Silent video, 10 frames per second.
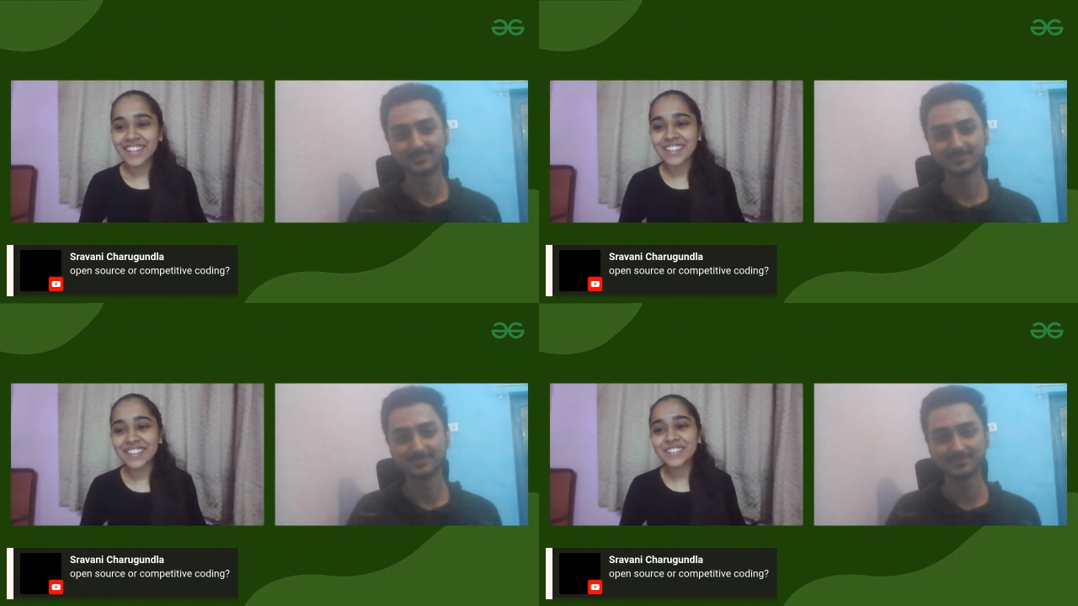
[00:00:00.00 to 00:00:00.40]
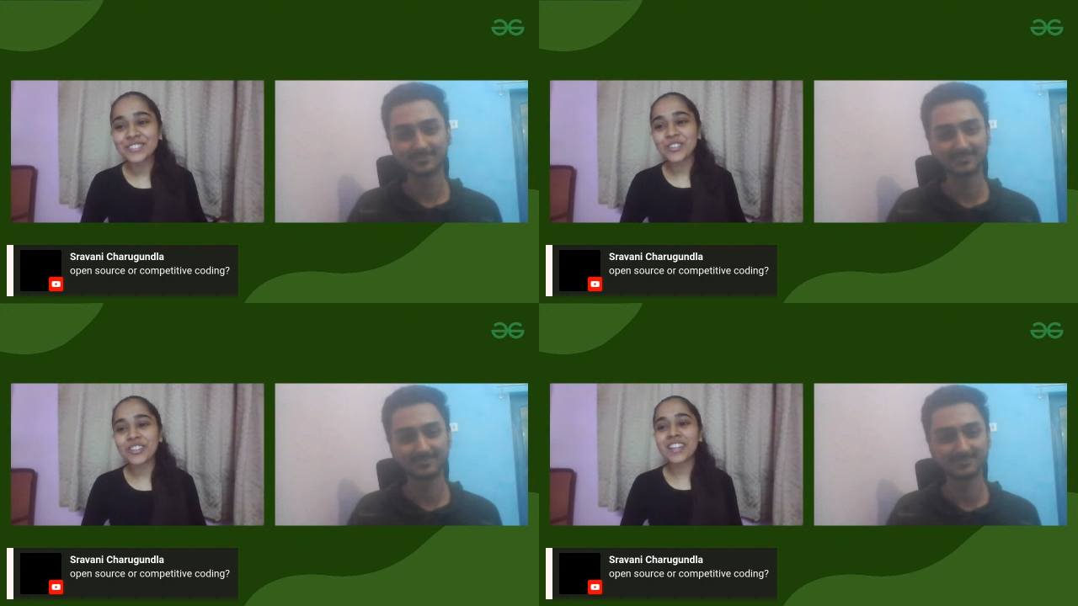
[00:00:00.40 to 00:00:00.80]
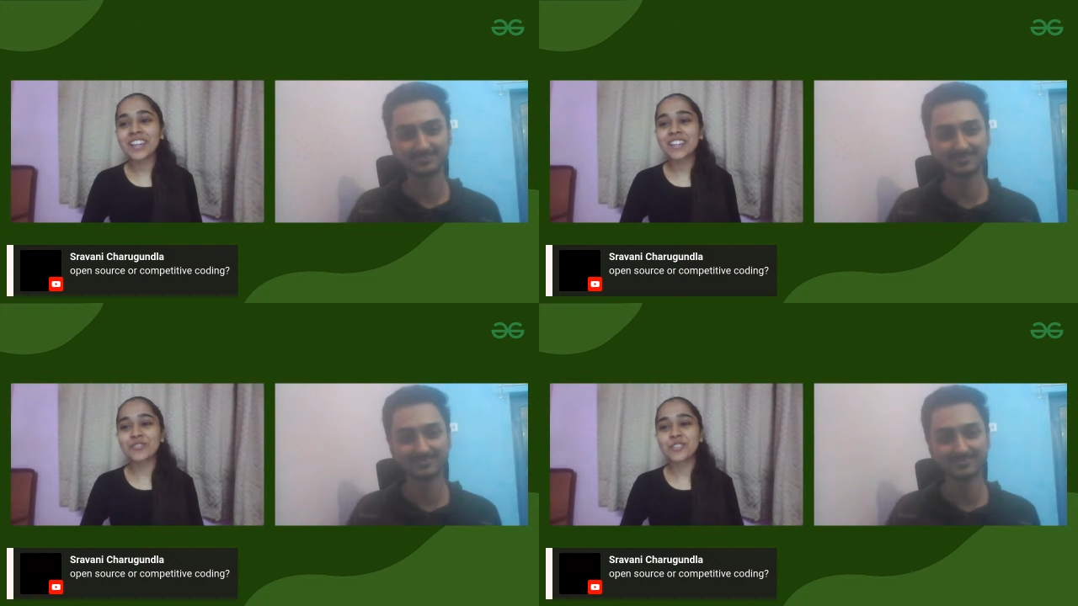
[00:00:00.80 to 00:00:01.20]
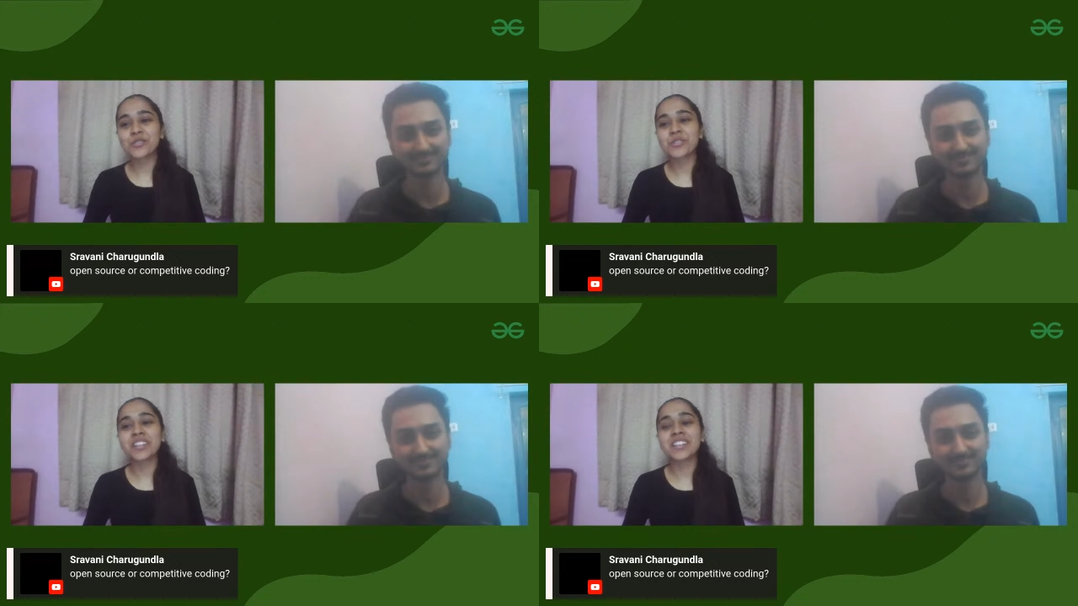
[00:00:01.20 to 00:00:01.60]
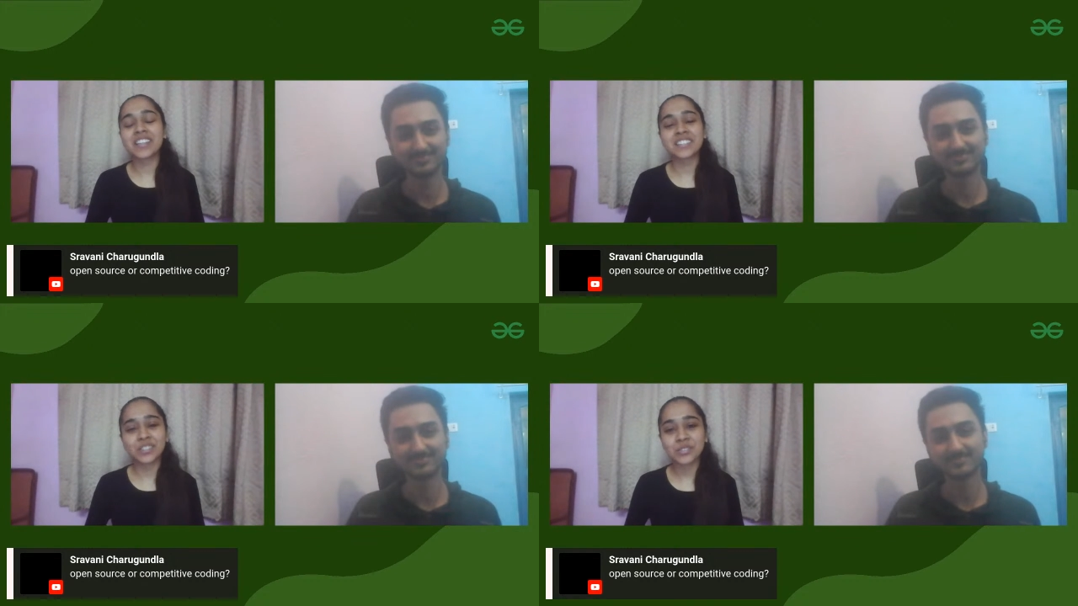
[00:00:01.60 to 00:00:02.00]
Speaker 1: like it is not like if you're
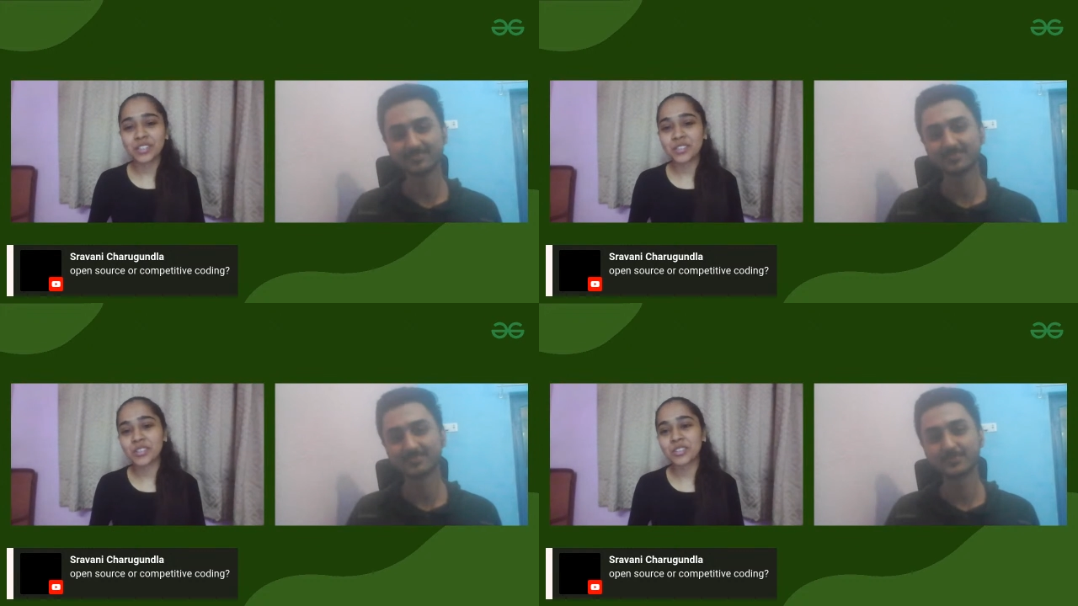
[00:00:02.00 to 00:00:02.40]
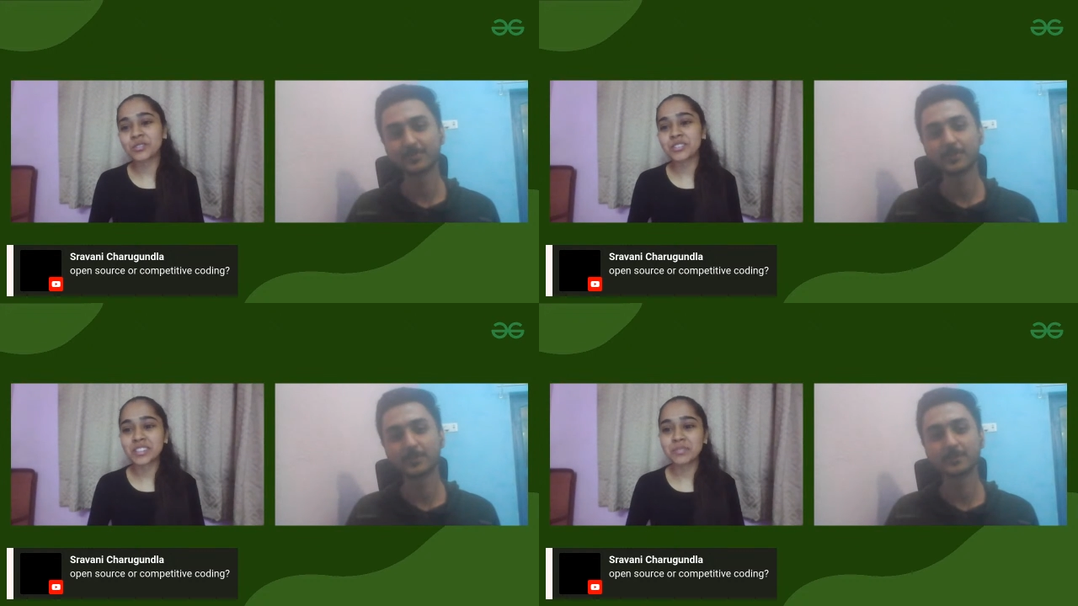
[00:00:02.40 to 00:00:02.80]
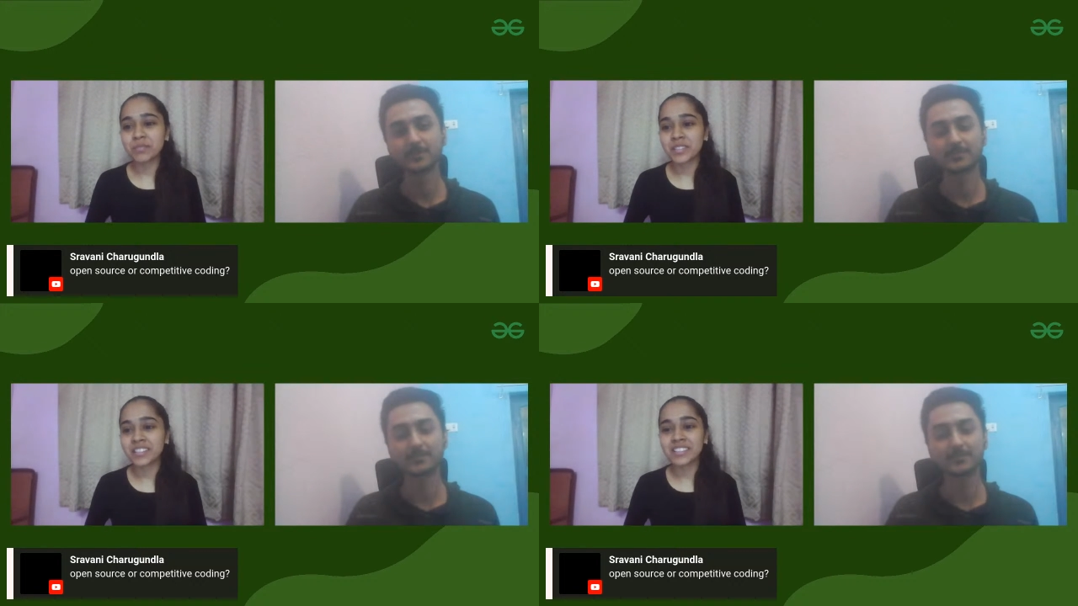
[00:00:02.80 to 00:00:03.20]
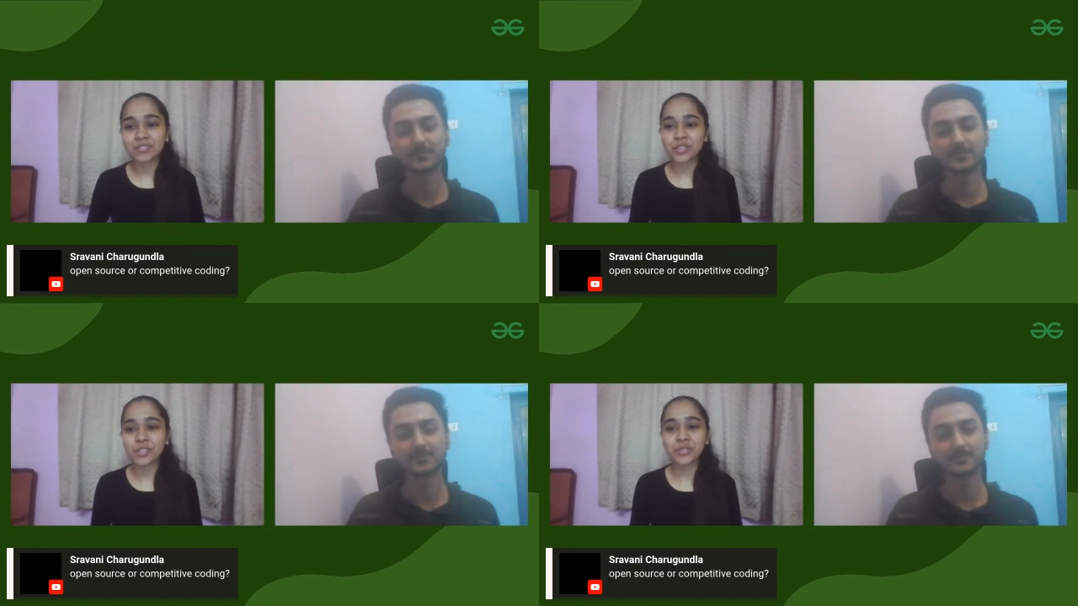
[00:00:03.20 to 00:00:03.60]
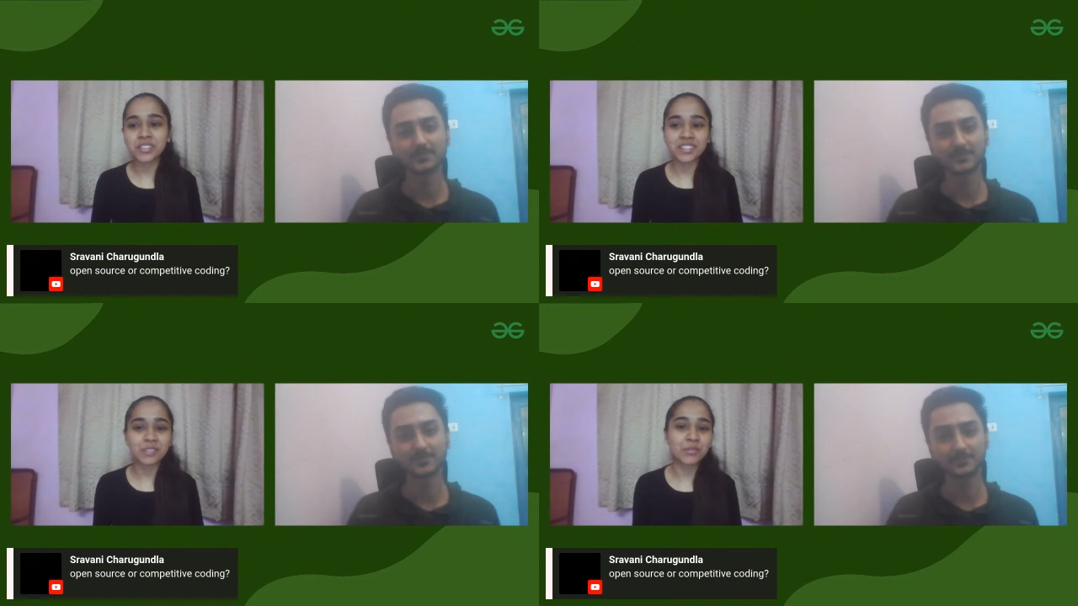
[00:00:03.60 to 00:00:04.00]
doing dsa you cannot do cp if
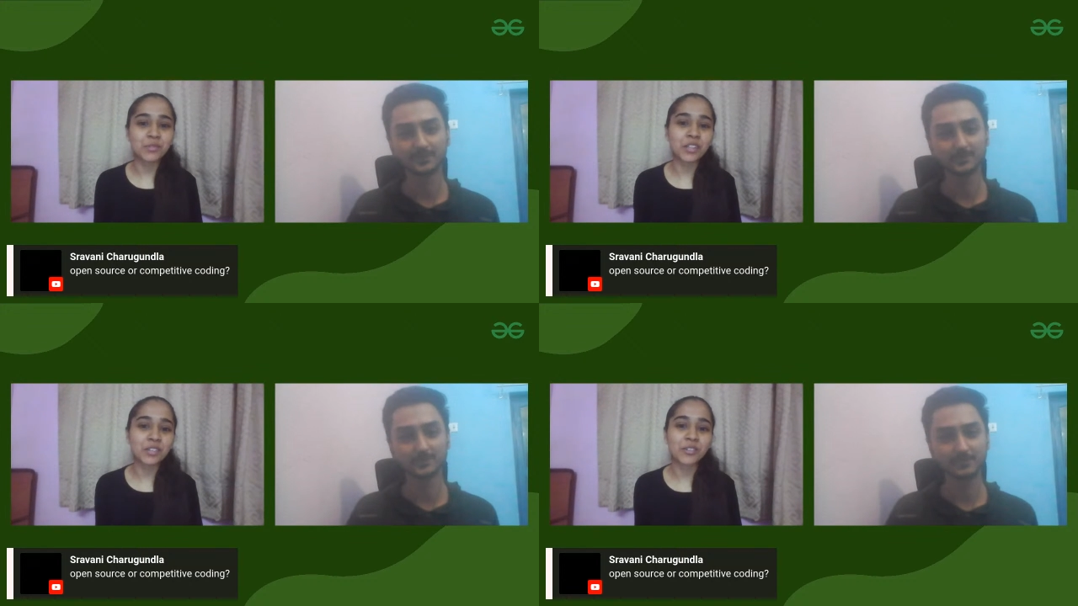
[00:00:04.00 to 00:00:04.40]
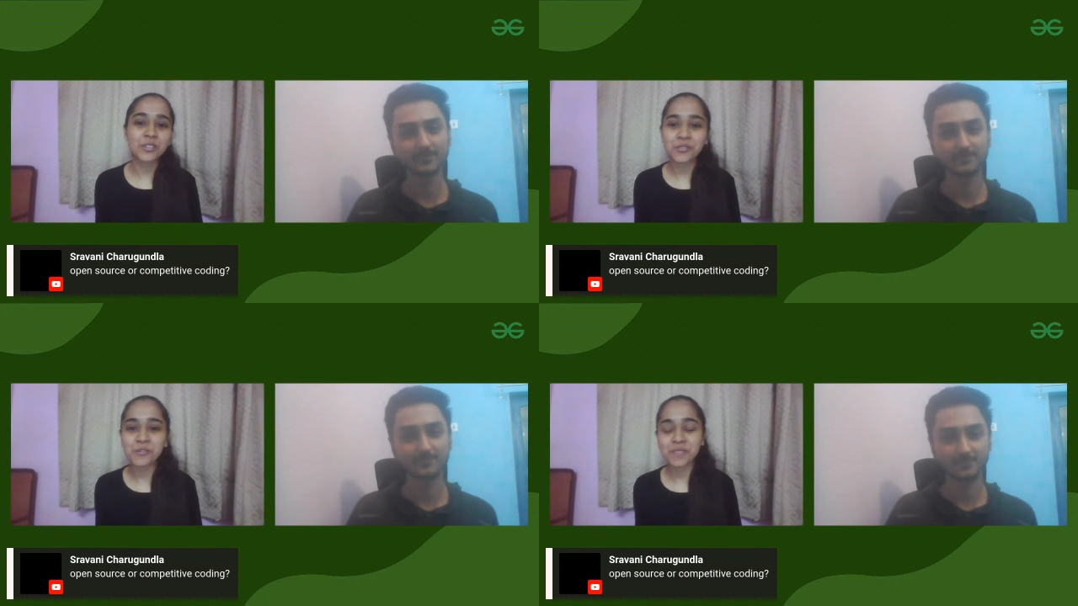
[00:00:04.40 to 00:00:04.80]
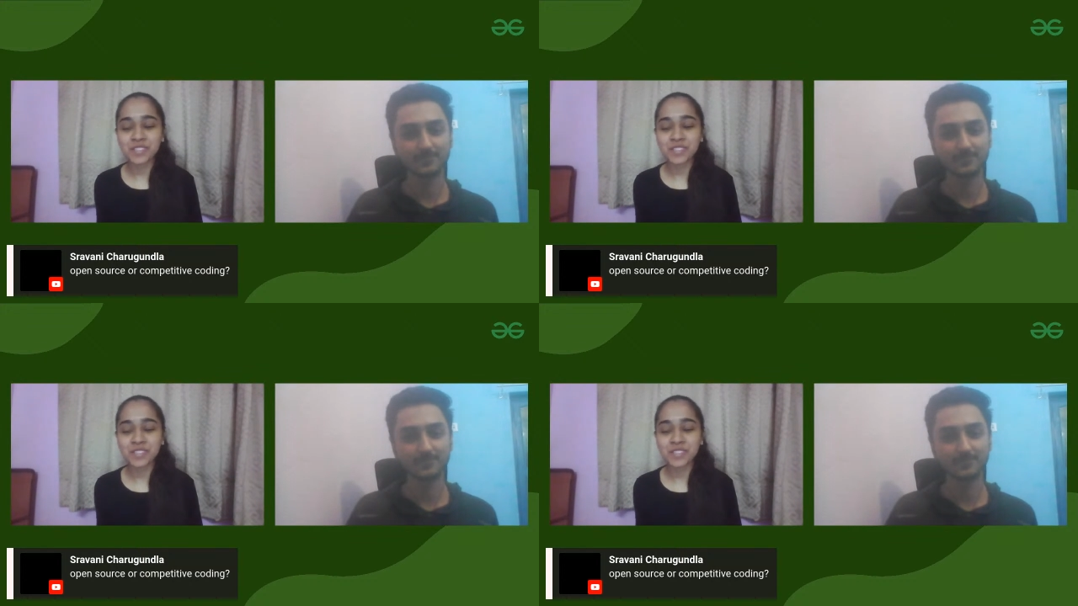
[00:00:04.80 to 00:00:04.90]
you're doing cp you cannot do